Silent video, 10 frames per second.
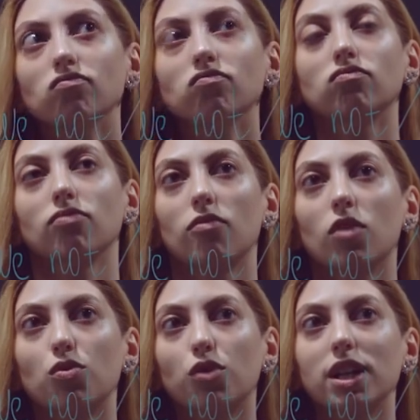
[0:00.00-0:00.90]

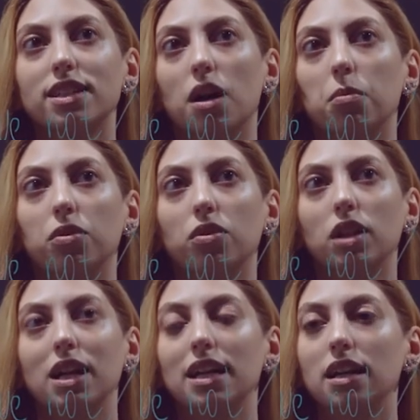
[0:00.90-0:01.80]
For
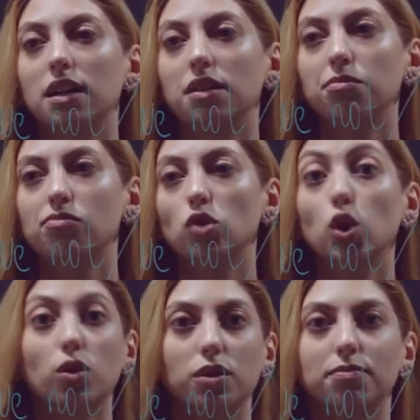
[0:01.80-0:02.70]
example,
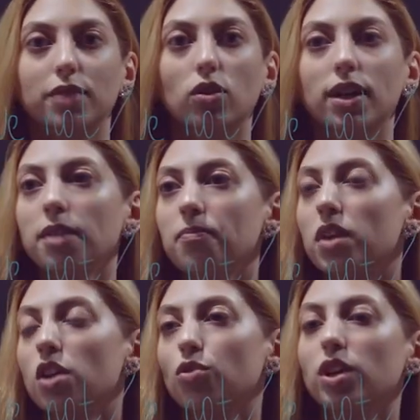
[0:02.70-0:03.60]
cook, okay?
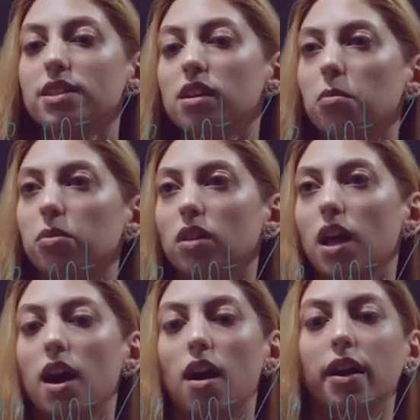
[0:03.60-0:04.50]
For example,
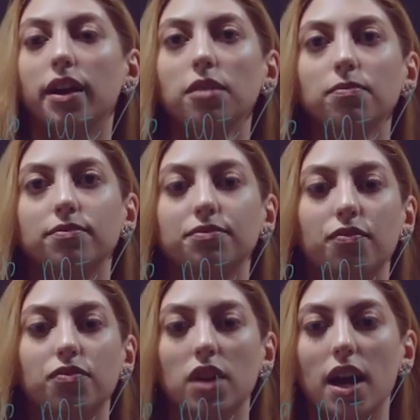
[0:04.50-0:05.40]
I
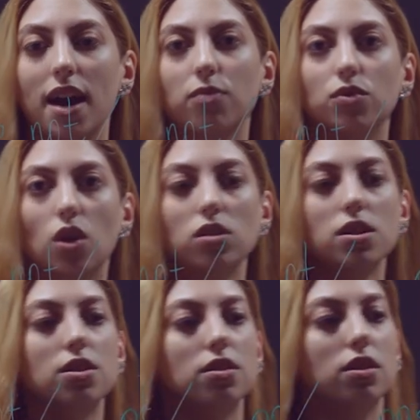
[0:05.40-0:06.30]
have
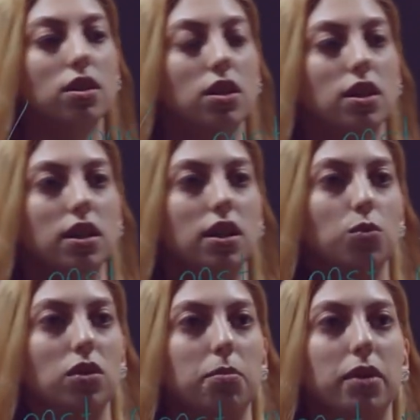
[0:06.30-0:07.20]
not.
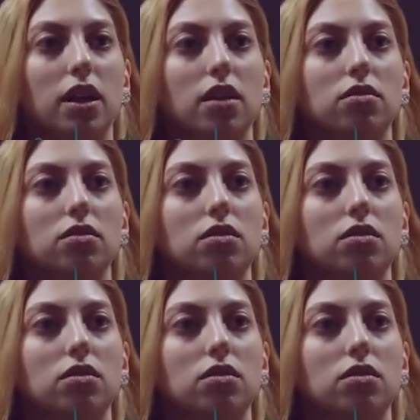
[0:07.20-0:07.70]
It will be